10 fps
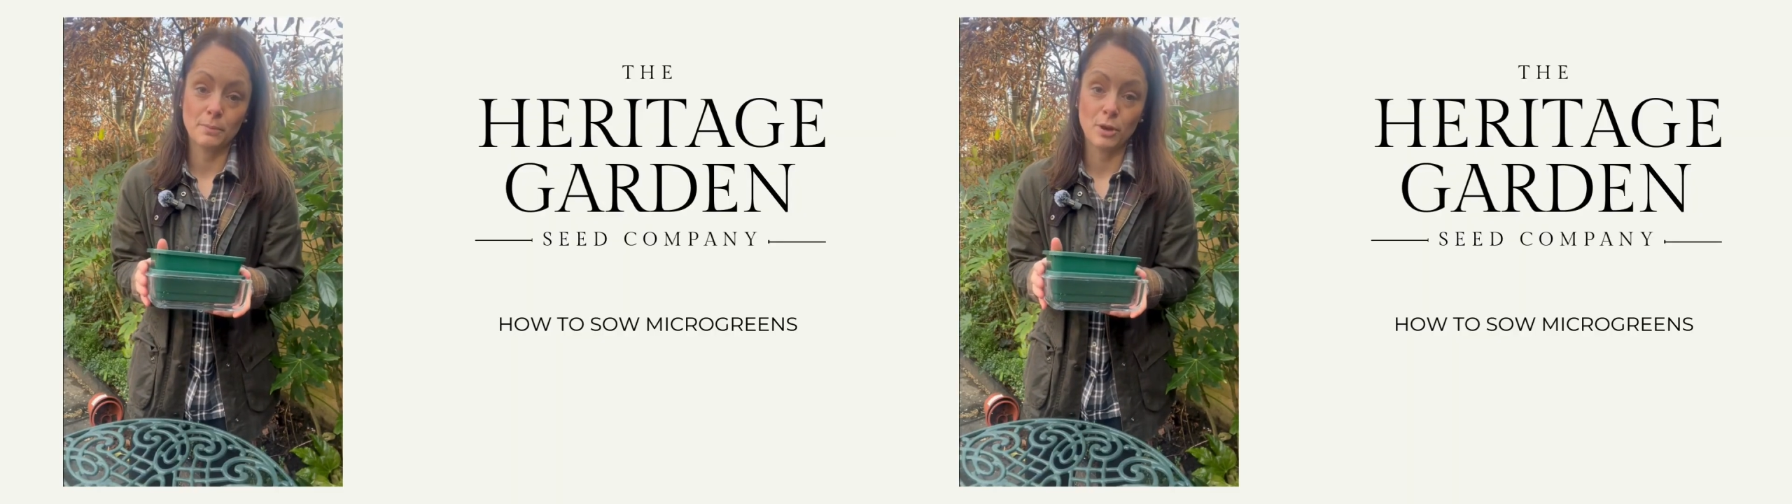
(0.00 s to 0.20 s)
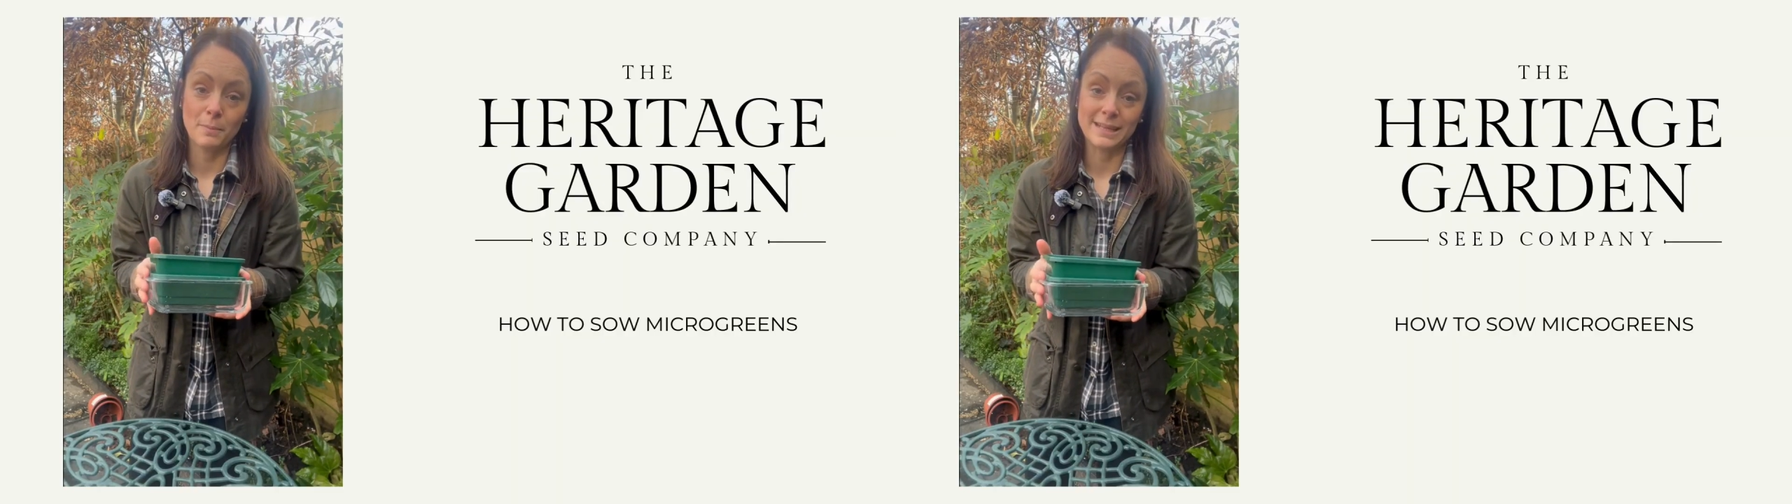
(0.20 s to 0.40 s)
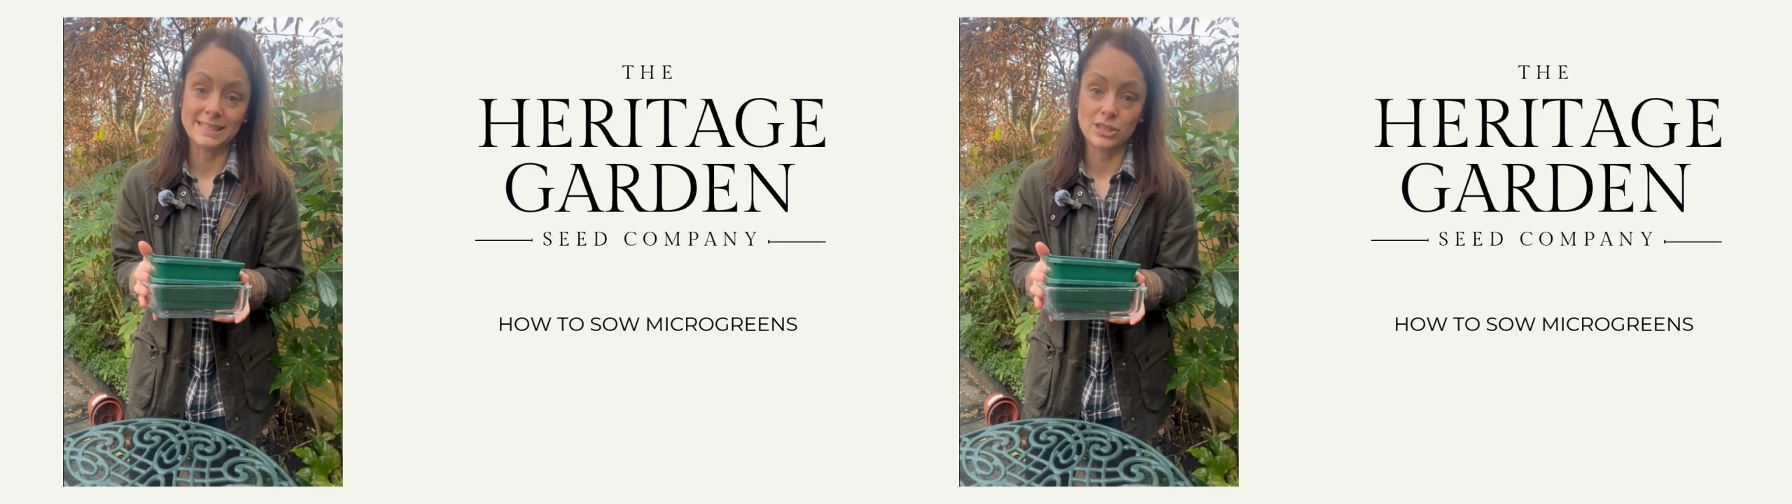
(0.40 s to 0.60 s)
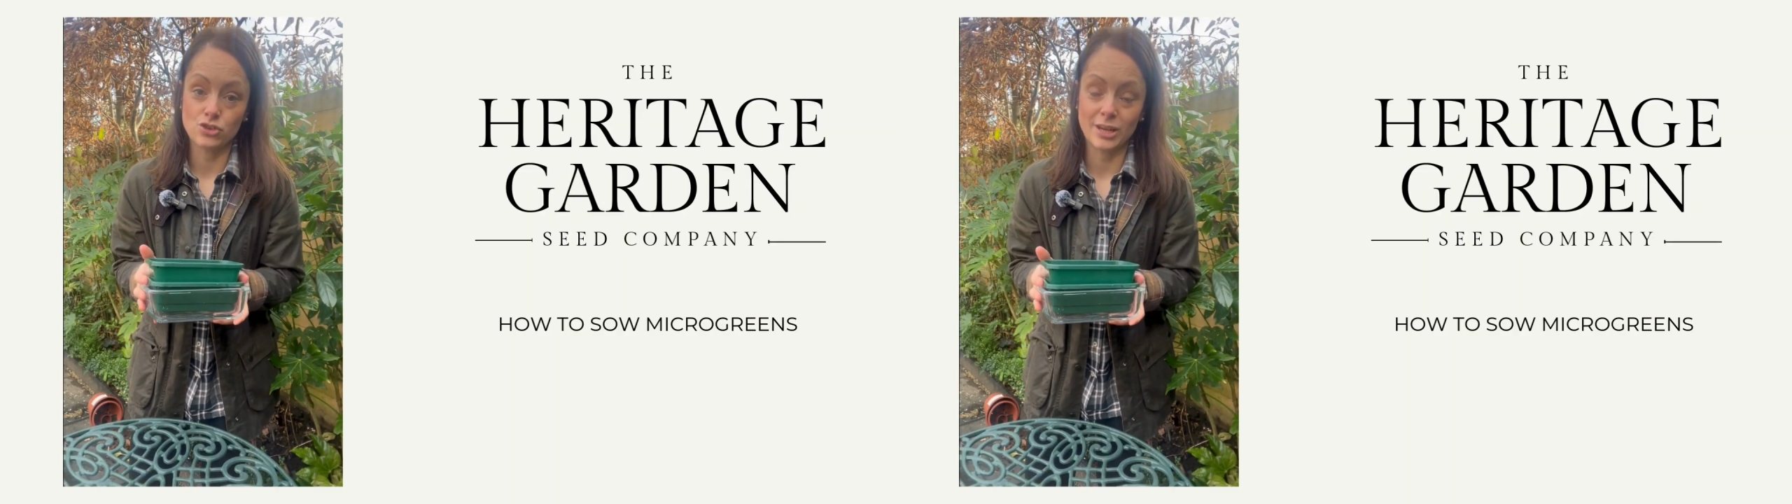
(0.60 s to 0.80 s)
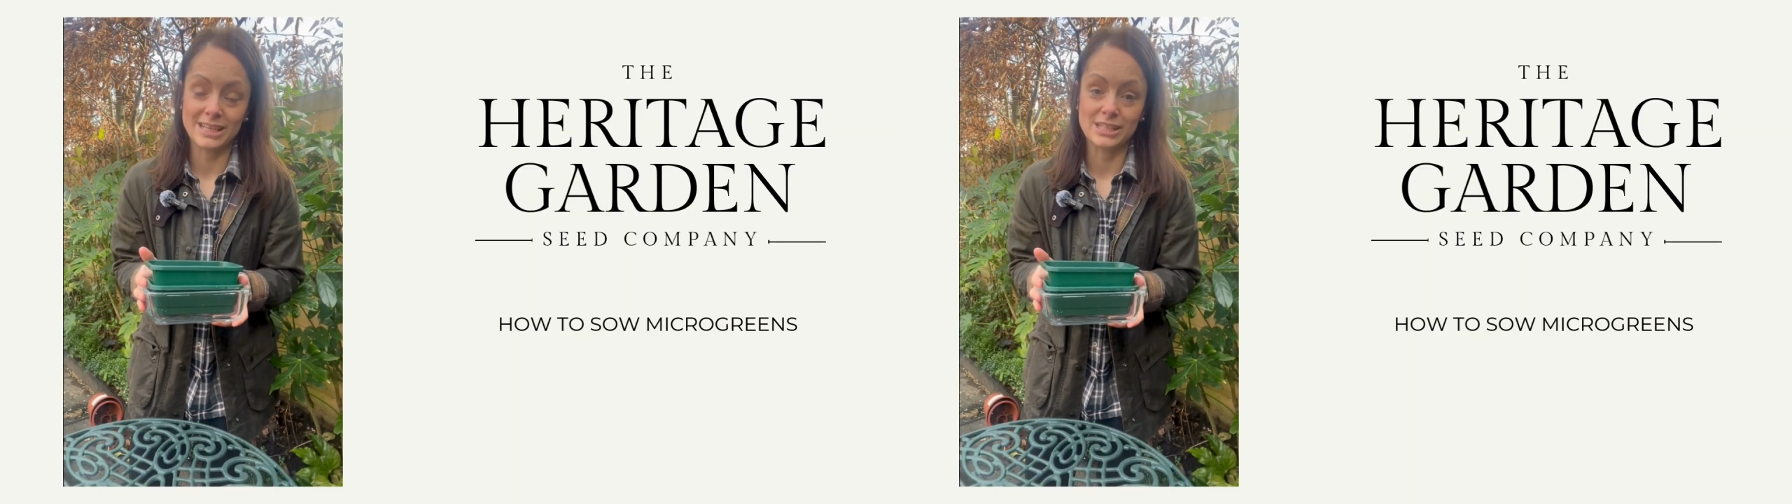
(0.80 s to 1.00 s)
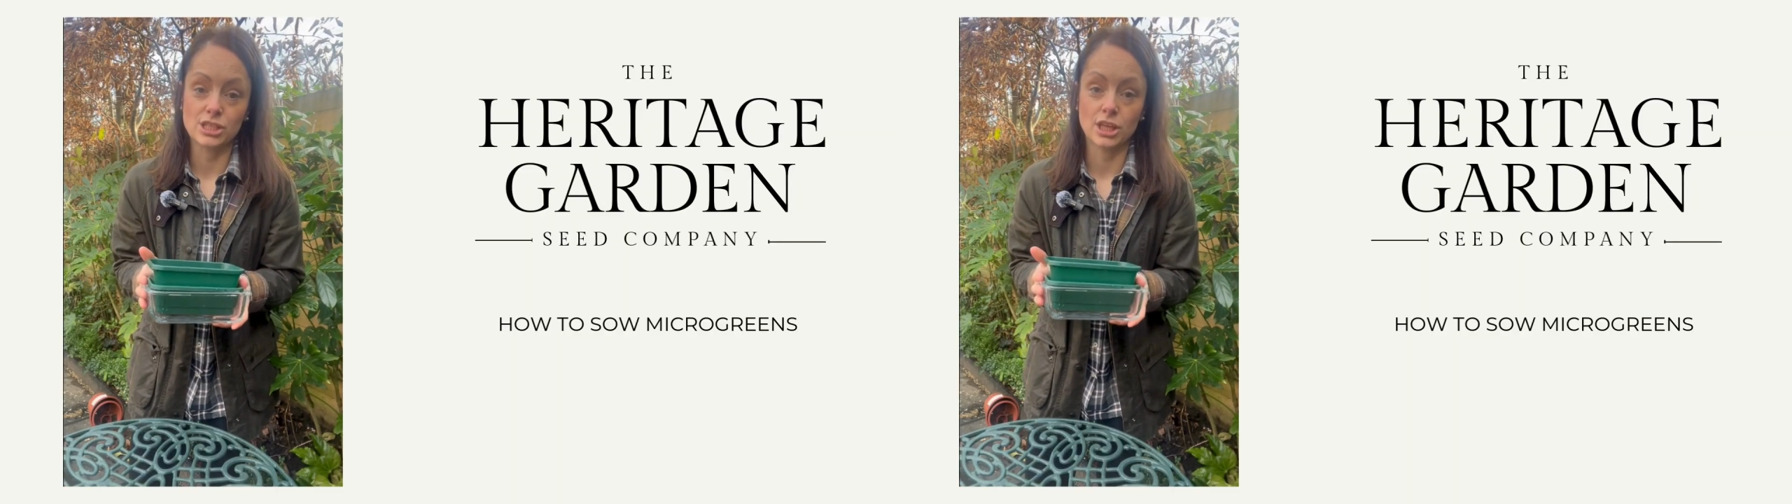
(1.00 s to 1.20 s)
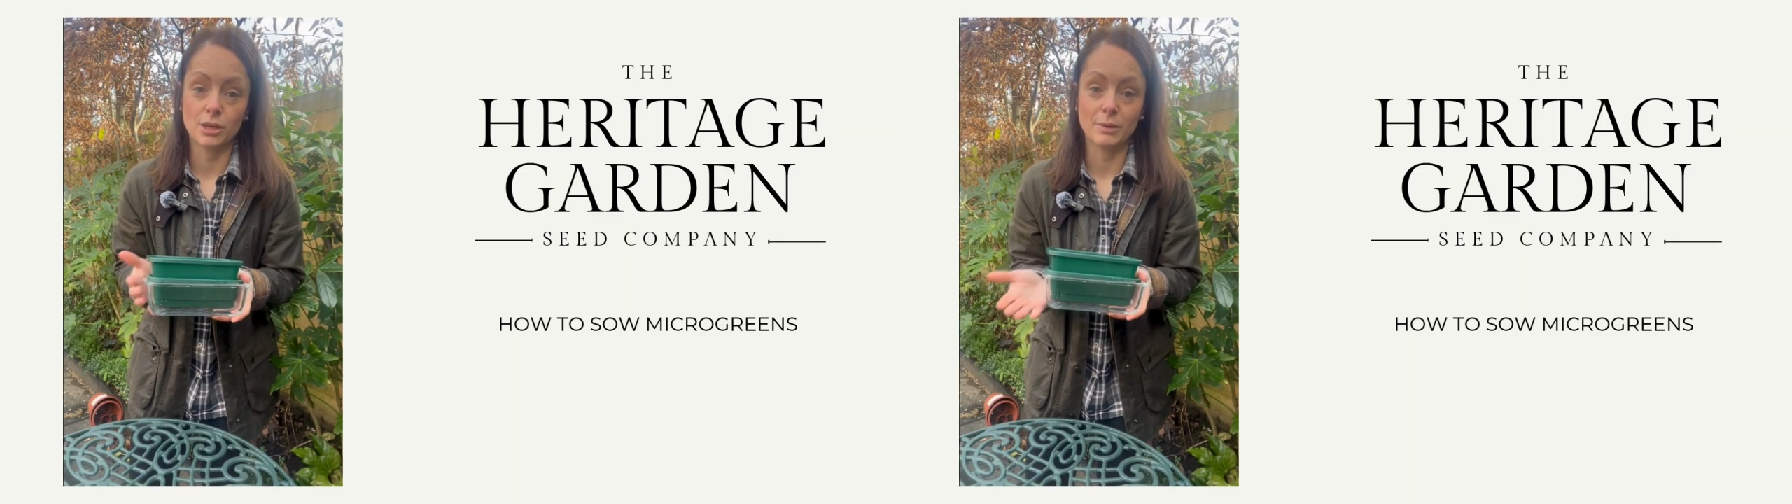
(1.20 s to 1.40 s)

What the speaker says: pop my seed tray into,